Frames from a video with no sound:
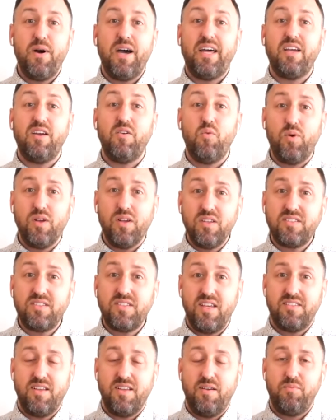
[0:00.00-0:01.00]
and I will
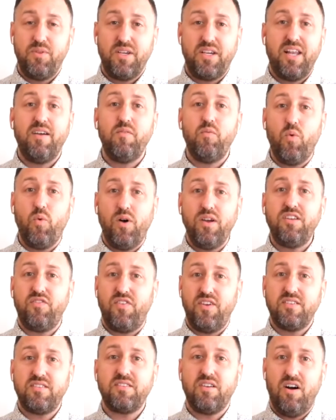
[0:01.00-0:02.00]
say something and I'm willing to
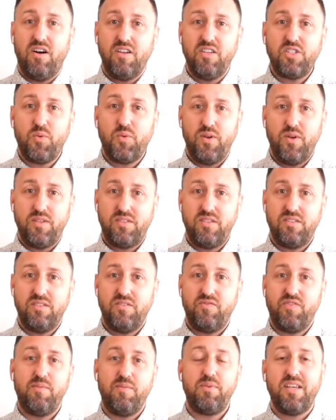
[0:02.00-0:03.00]
face the consequences of
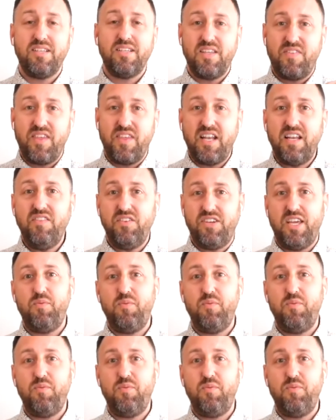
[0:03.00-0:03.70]
that because at the end of the day,